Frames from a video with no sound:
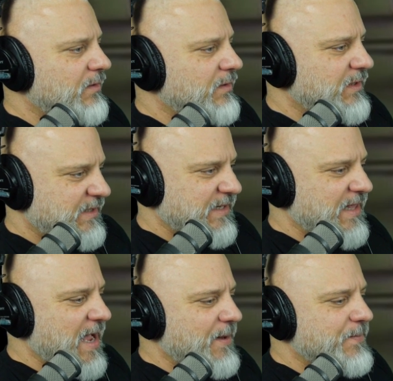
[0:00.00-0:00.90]
You see
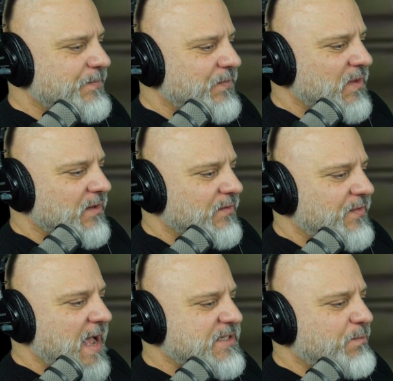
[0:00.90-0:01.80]
that?
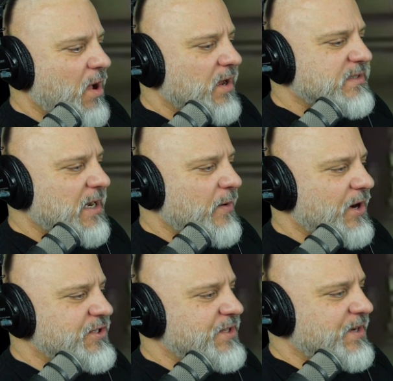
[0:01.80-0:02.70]
That's Bong style
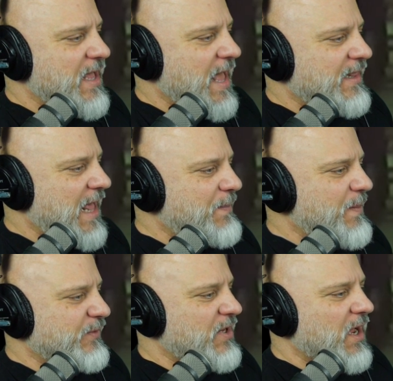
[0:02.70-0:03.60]
energy that not a lot of
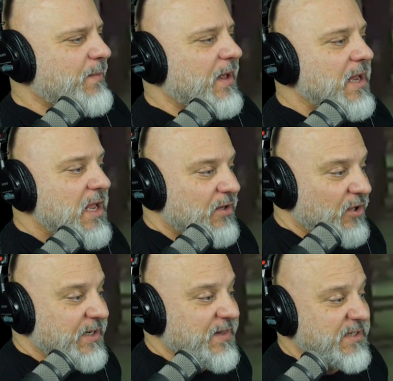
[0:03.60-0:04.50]
people talk about.
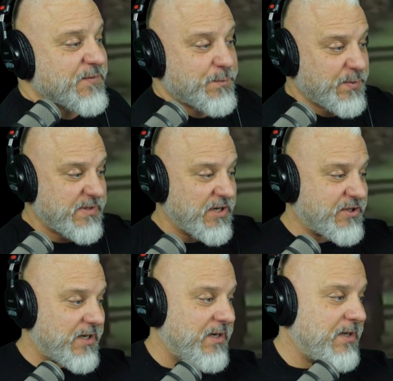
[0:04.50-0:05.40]
Look at this
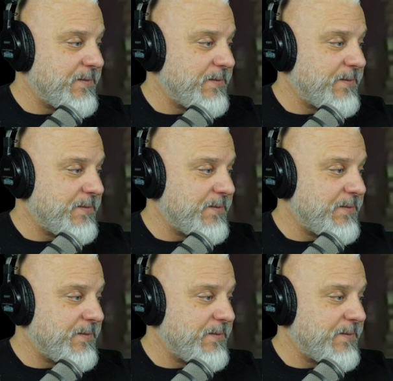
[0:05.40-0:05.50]
position.